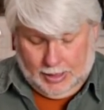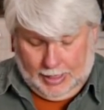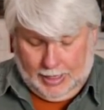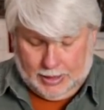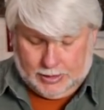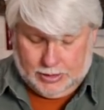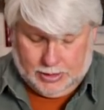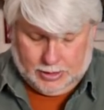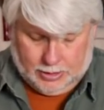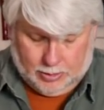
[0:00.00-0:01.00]
and
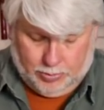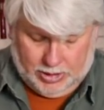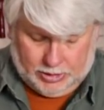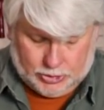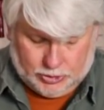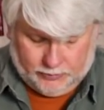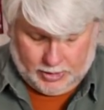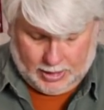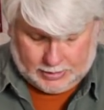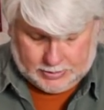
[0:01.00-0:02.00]
the bit that you've
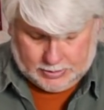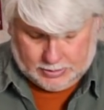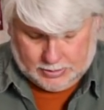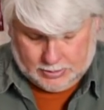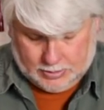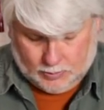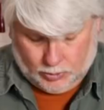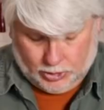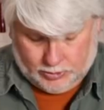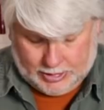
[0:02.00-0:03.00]
got will
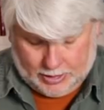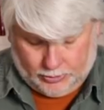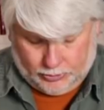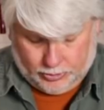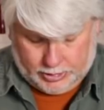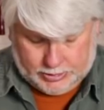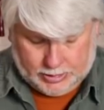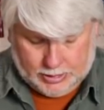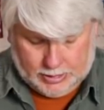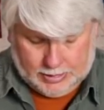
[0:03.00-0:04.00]
go down through it
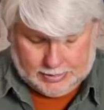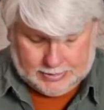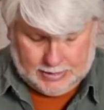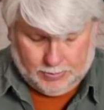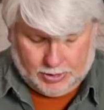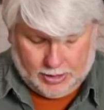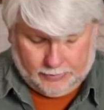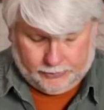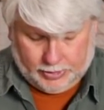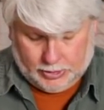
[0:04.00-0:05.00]
deep
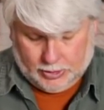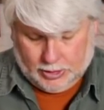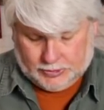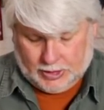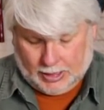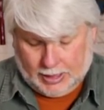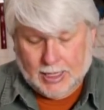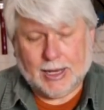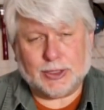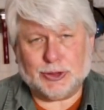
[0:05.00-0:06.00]
enough, and it's got a
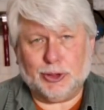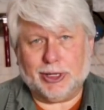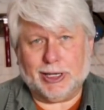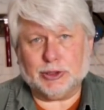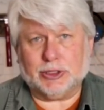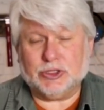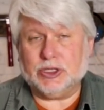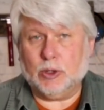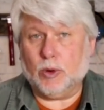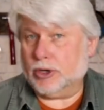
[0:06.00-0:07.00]
cutout so you can actually
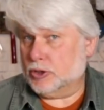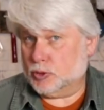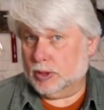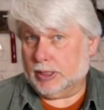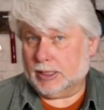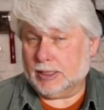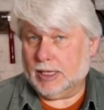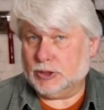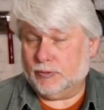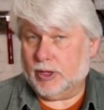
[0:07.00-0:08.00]
see where you're drilling in
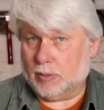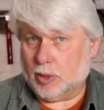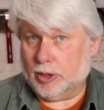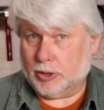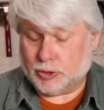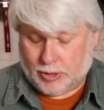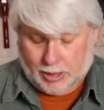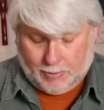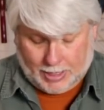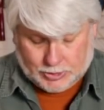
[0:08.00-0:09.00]
case you've got a mark you're trying
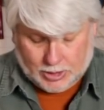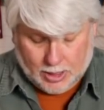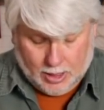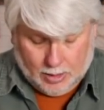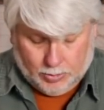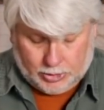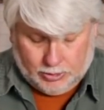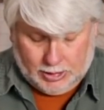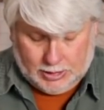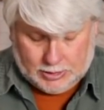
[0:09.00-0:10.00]
to match. But you
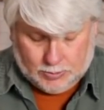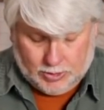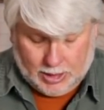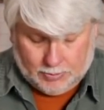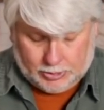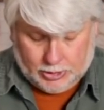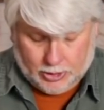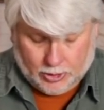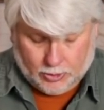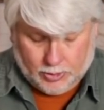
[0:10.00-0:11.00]
need it to be able
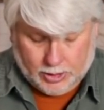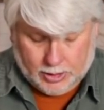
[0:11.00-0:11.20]
to